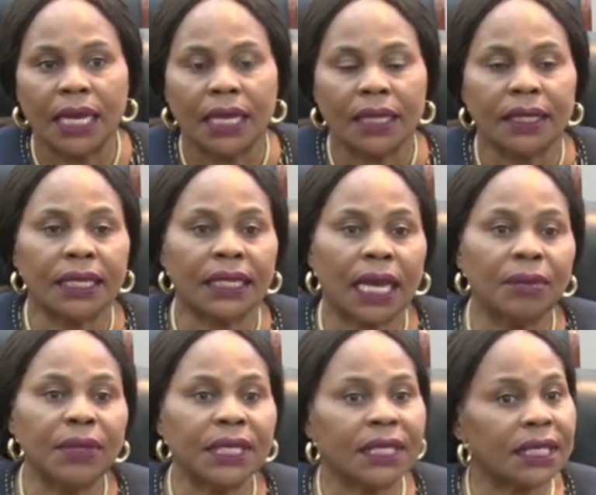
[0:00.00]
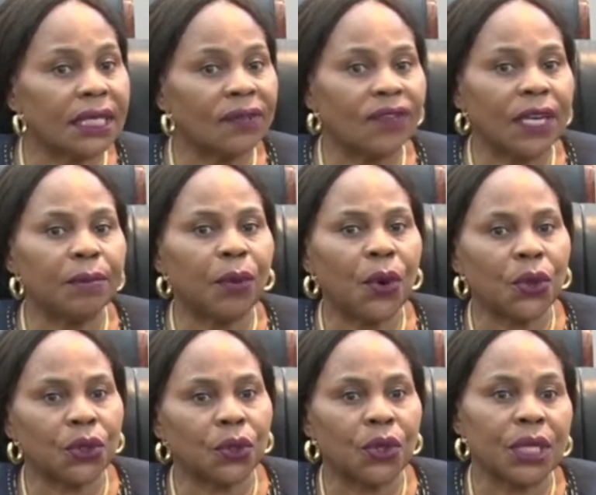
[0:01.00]
Then Cabinet received a report
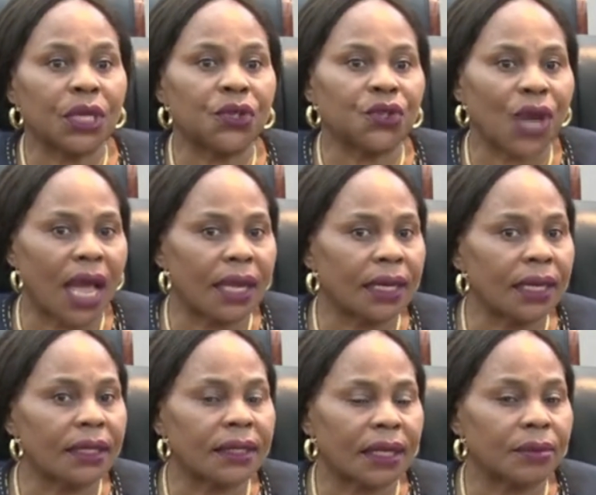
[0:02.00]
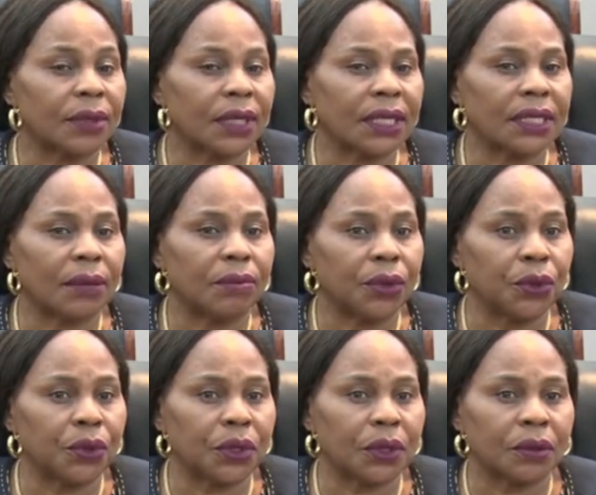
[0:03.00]
on the drug and substance
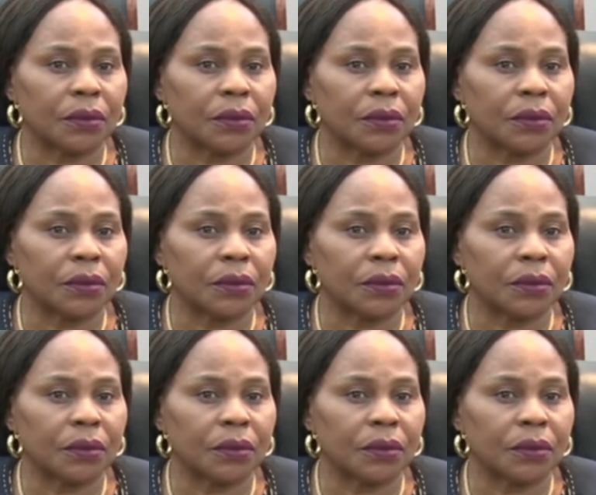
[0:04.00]
abuse.